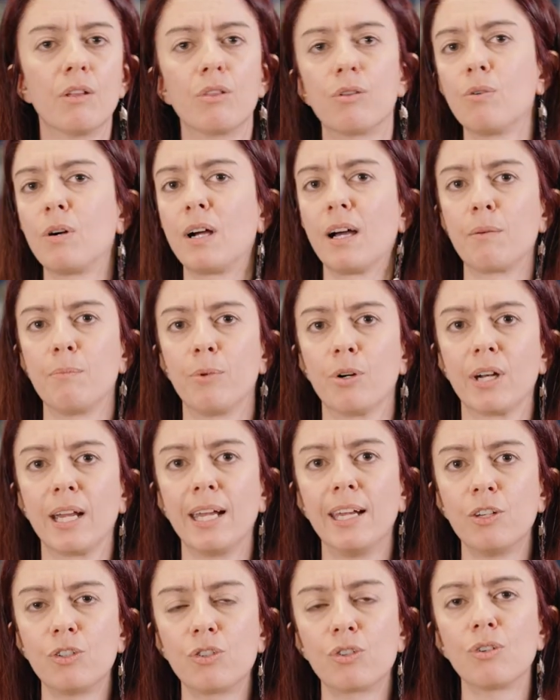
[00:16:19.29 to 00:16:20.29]
through
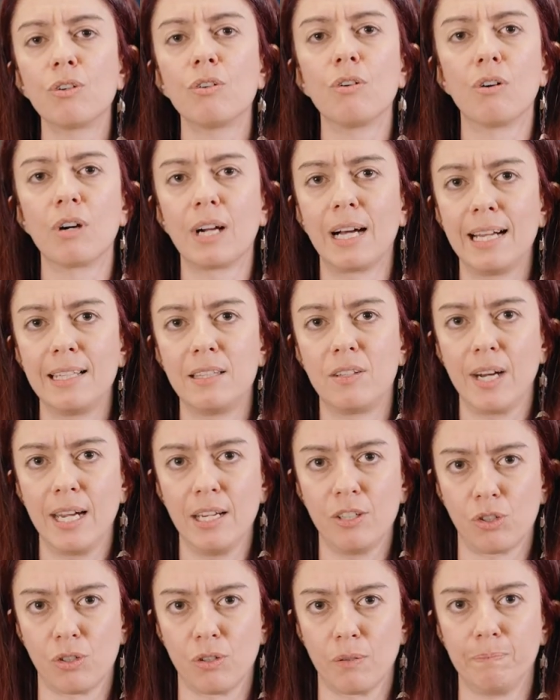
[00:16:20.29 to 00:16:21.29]
carbonation or
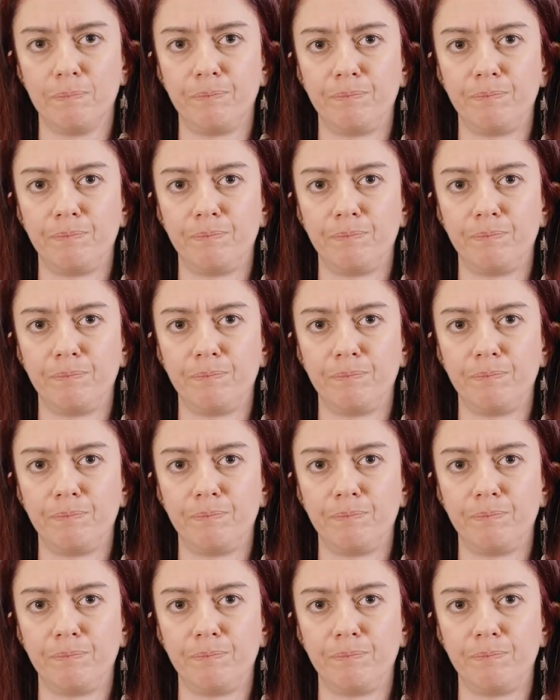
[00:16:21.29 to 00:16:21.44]
hydration.